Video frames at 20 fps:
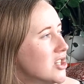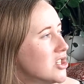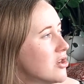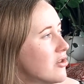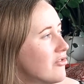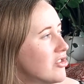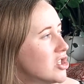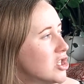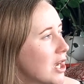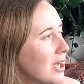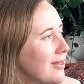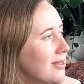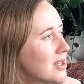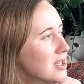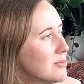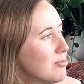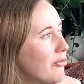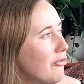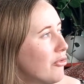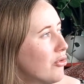I should have checked
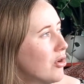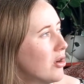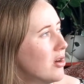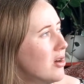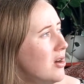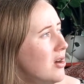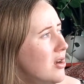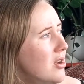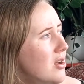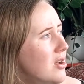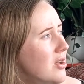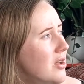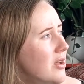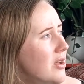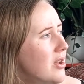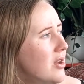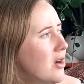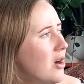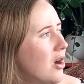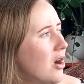this before.
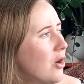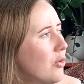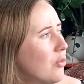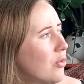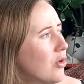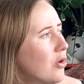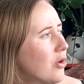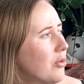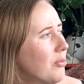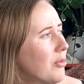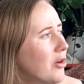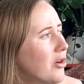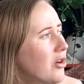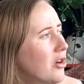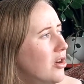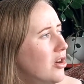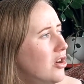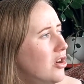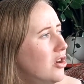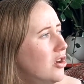
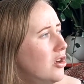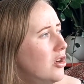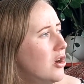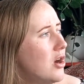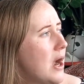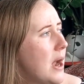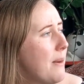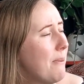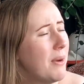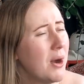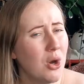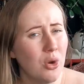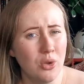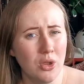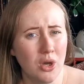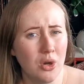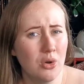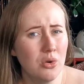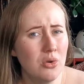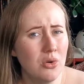Heartwarmer
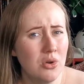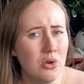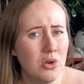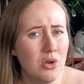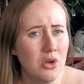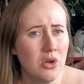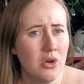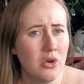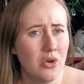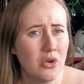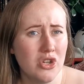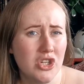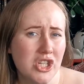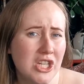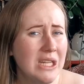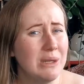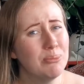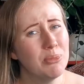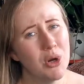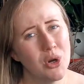polo or
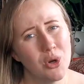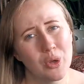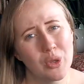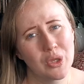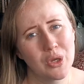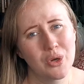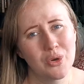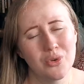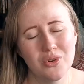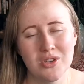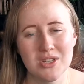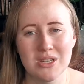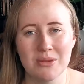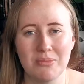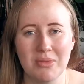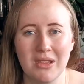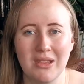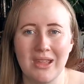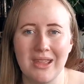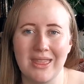sheet polo or
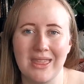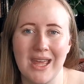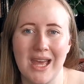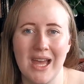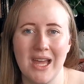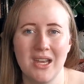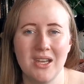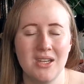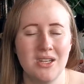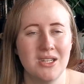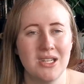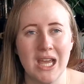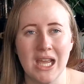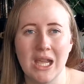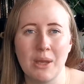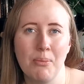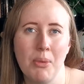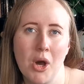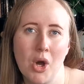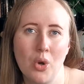something like that.
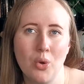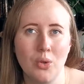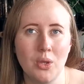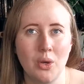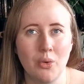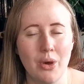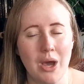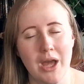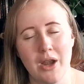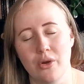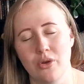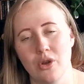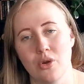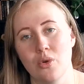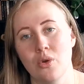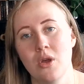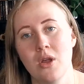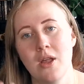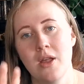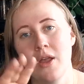Neck polo. I don't
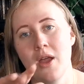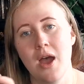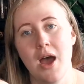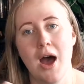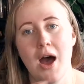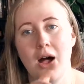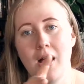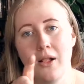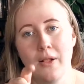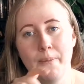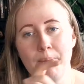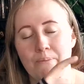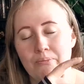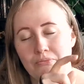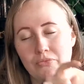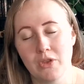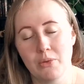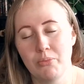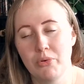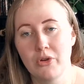know.
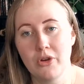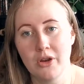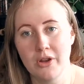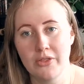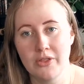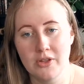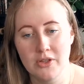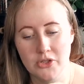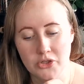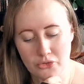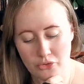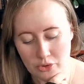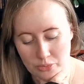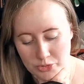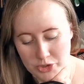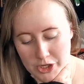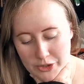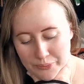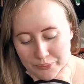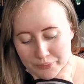I'll put it in the
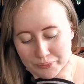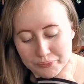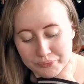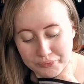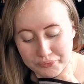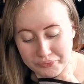description.